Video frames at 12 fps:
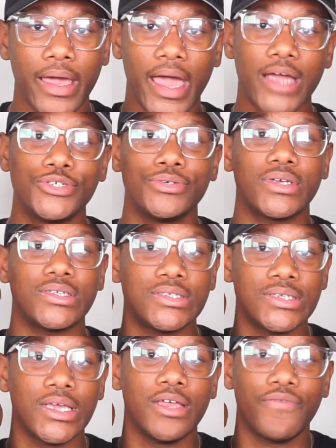as you can
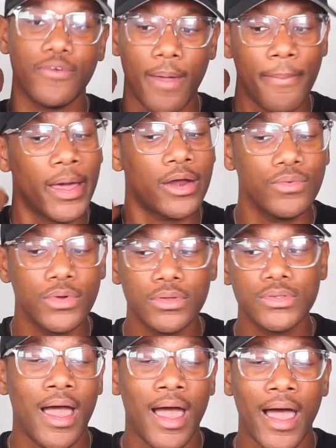see from my battle
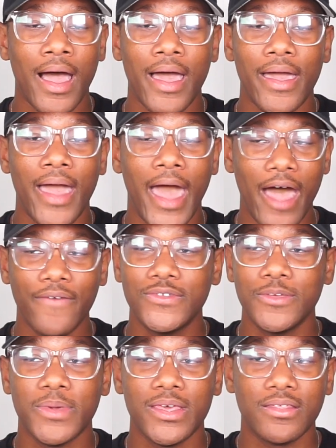wounds, I have
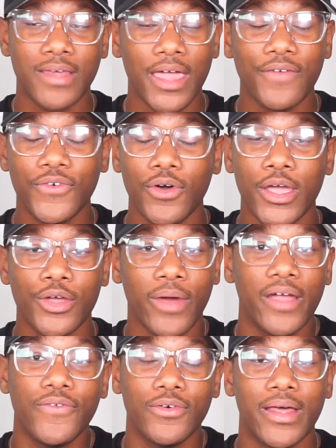to be thankful and
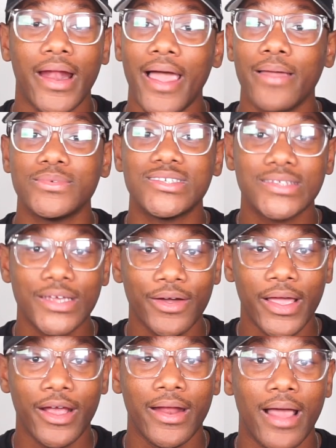grateful that I am still
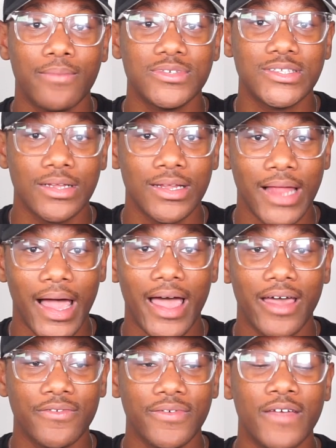here and I'm still
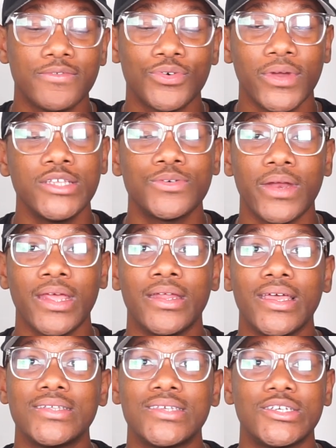alive. If 2020
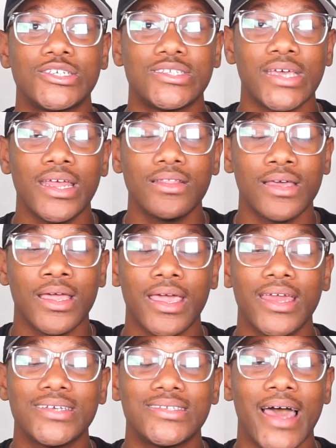didn't teach us anything,
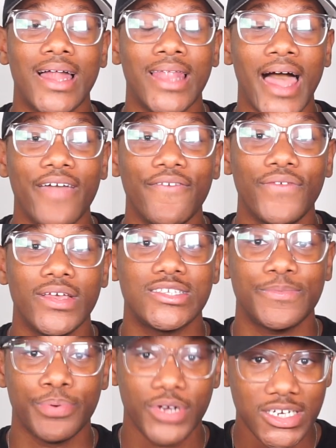it is that life is
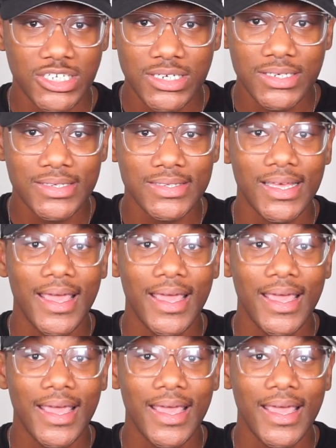precious